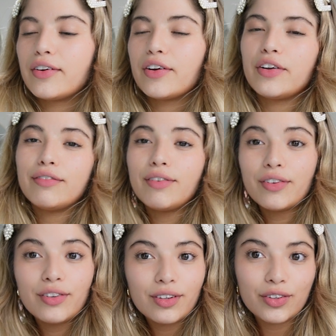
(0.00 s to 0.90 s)
on your
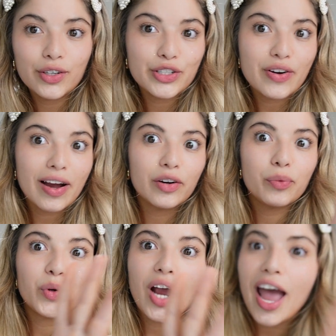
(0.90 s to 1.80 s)
phone, you can do your tracker
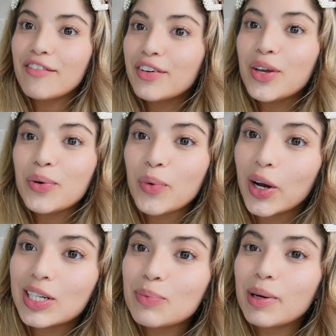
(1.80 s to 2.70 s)
wherever you
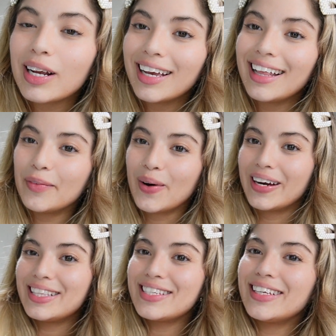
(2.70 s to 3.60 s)
want, but I
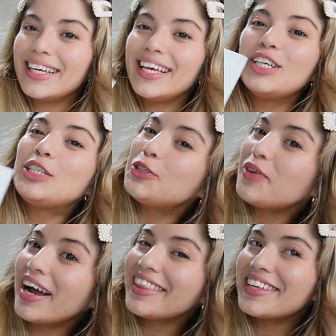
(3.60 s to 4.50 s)
wanted to
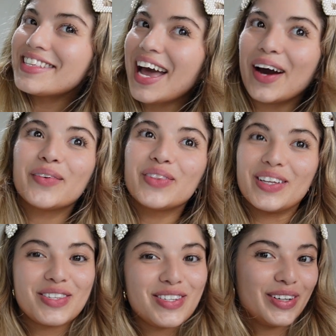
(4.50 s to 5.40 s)
try this out
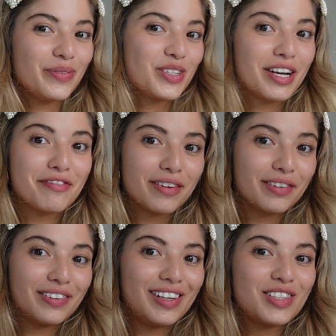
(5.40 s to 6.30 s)
this year, which I've
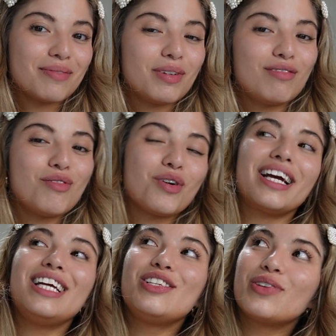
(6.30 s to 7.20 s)
never really done before,
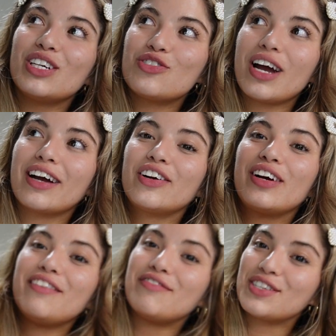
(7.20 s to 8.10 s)
and do a tracker,
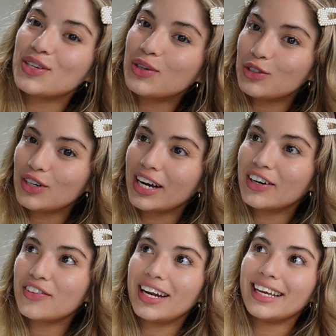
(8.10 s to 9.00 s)
a physical
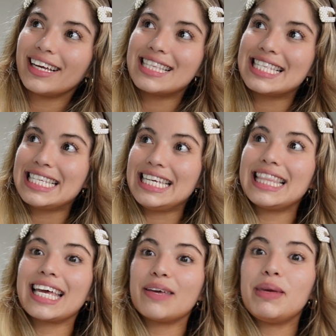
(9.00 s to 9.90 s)
tracker that I can see,
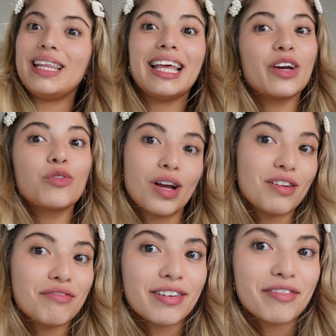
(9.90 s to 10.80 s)
that can be like right
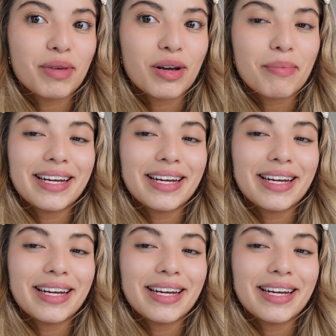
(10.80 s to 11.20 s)
in front of me on my